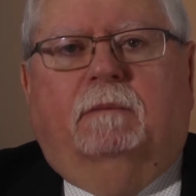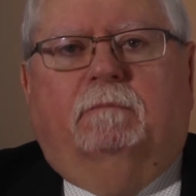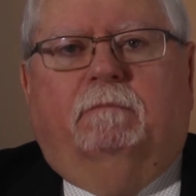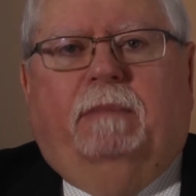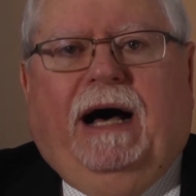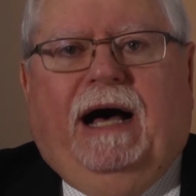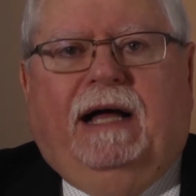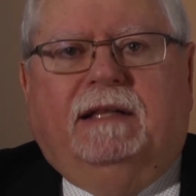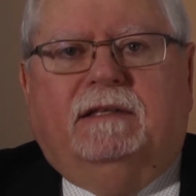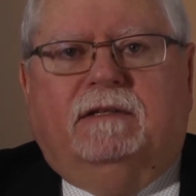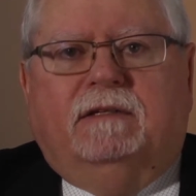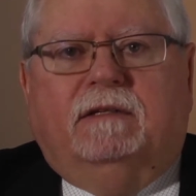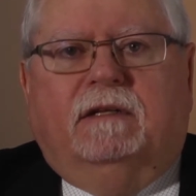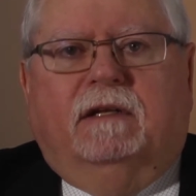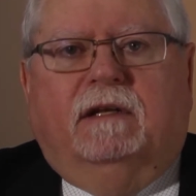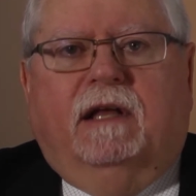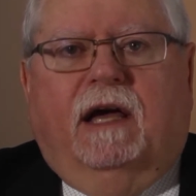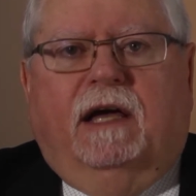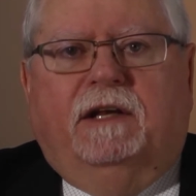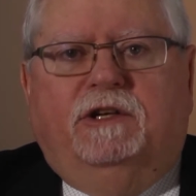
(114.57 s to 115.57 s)
bots, the
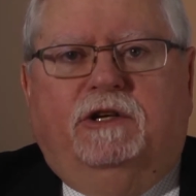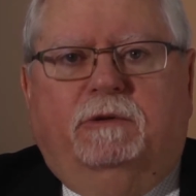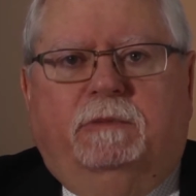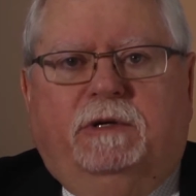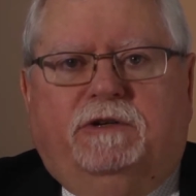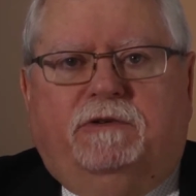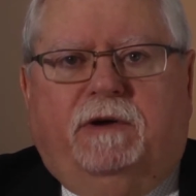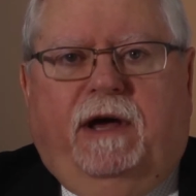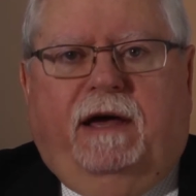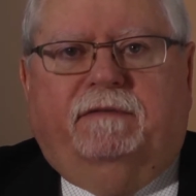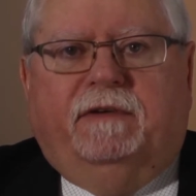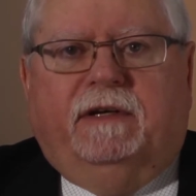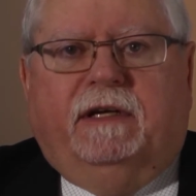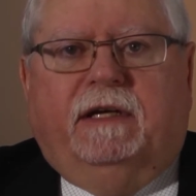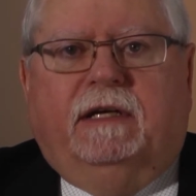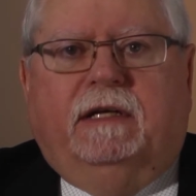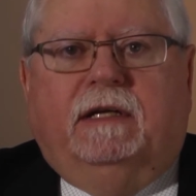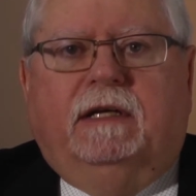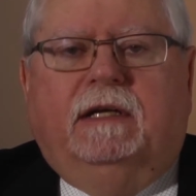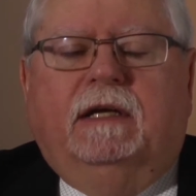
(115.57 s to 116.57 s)
non-human
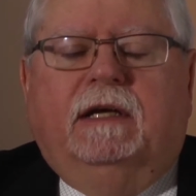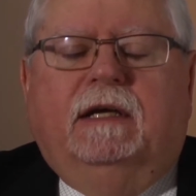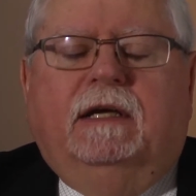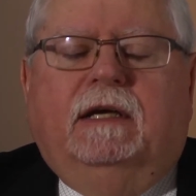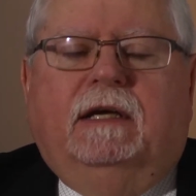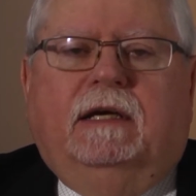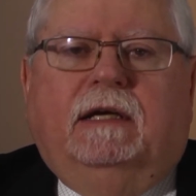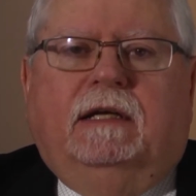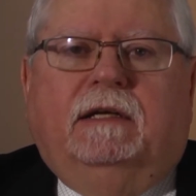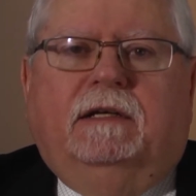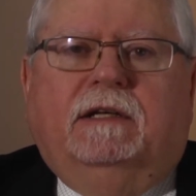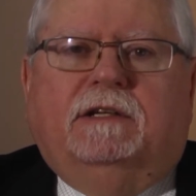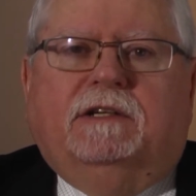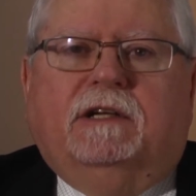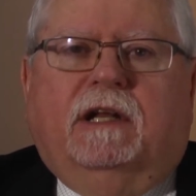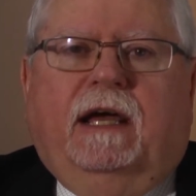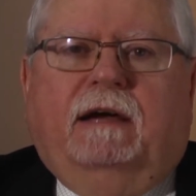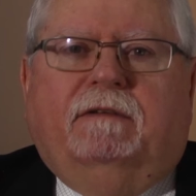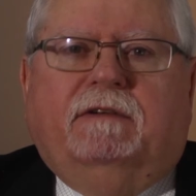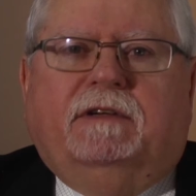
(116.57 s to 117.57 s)
traffic in
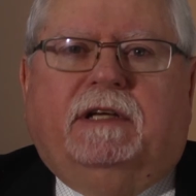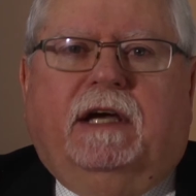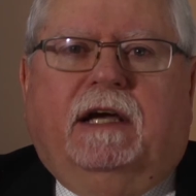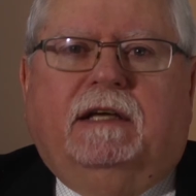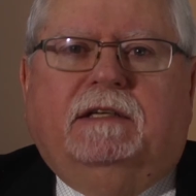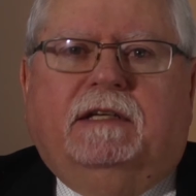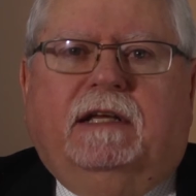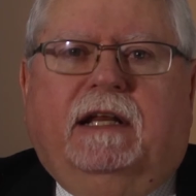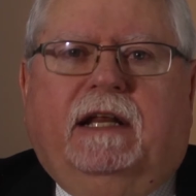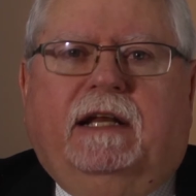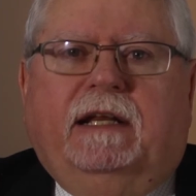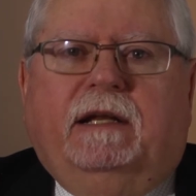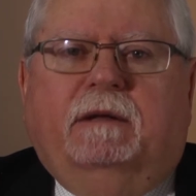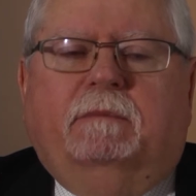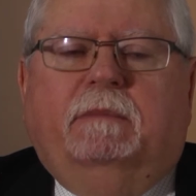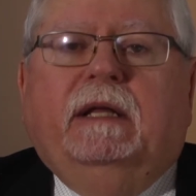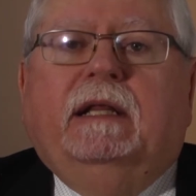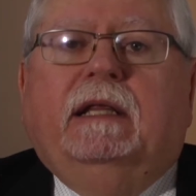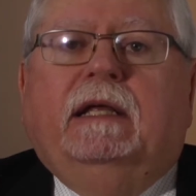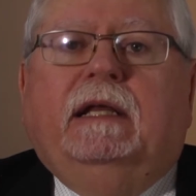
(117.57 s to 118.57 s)
digital advertising, and an
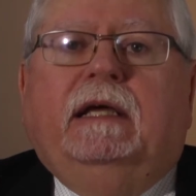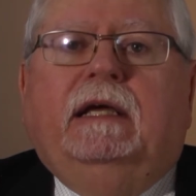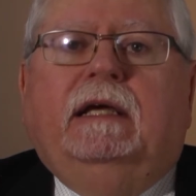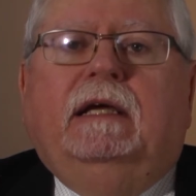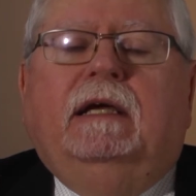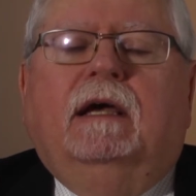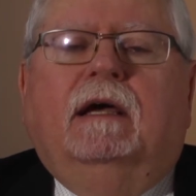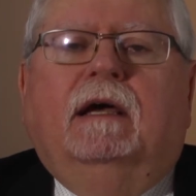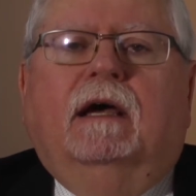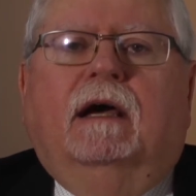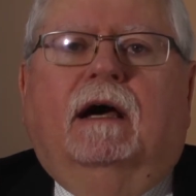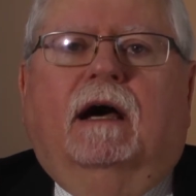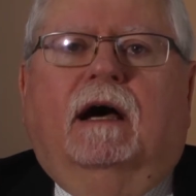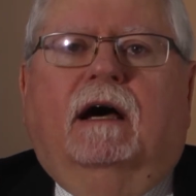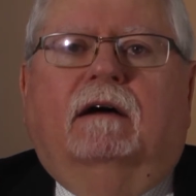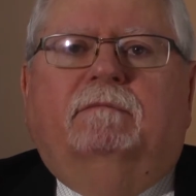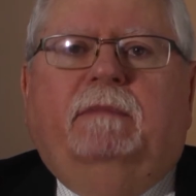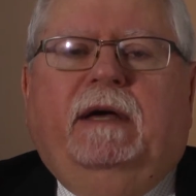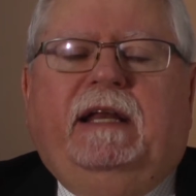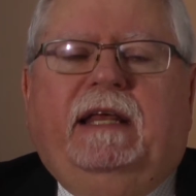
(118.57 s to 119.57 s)
inability
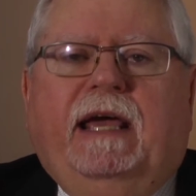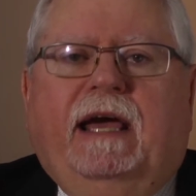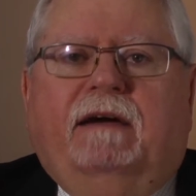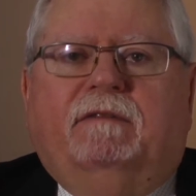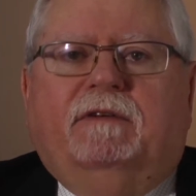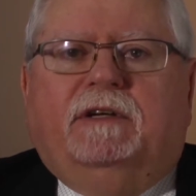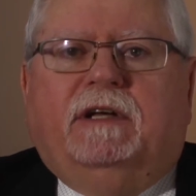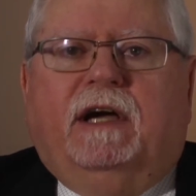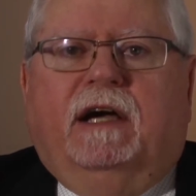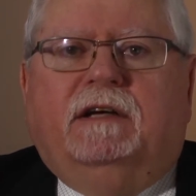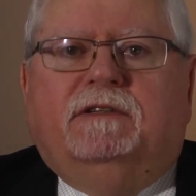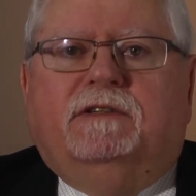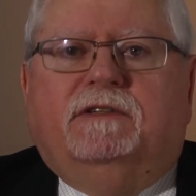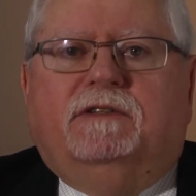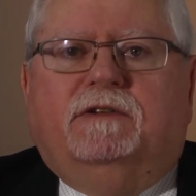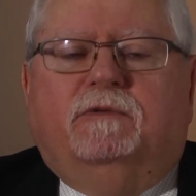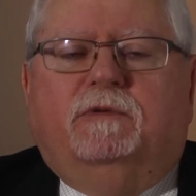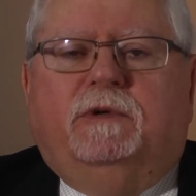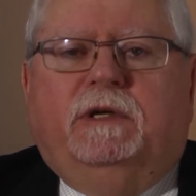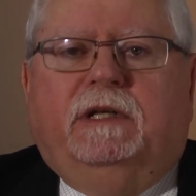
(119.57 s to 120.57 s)
of many advertisers
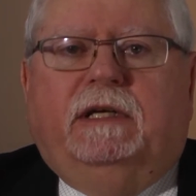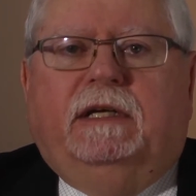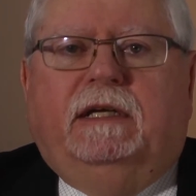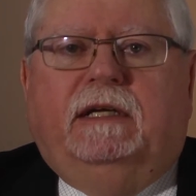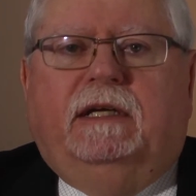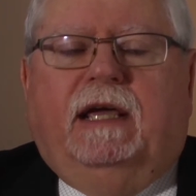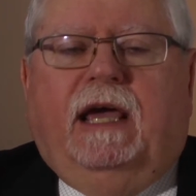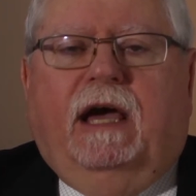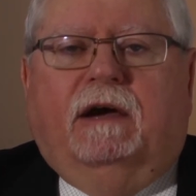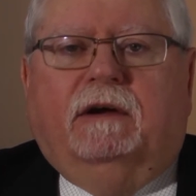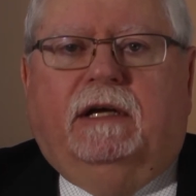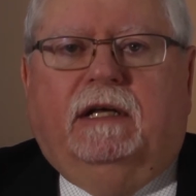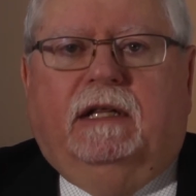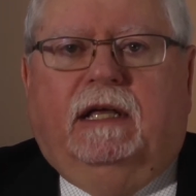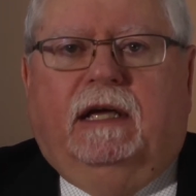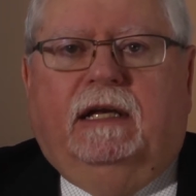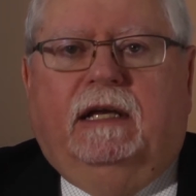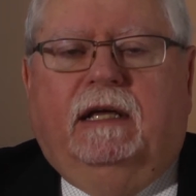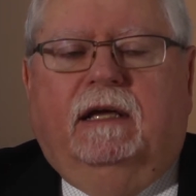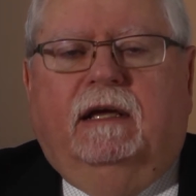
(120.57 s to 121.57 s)
to really
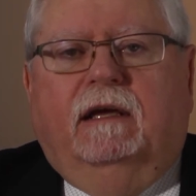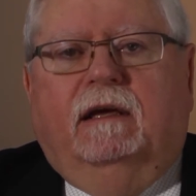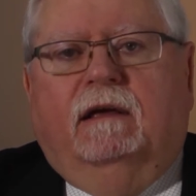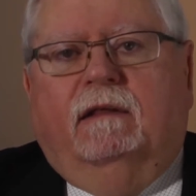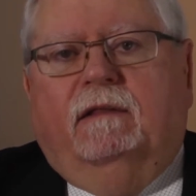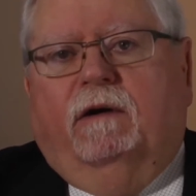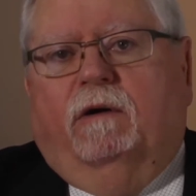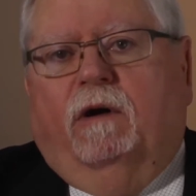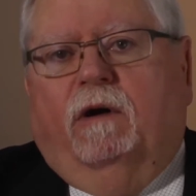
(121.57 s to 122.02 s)
calculate their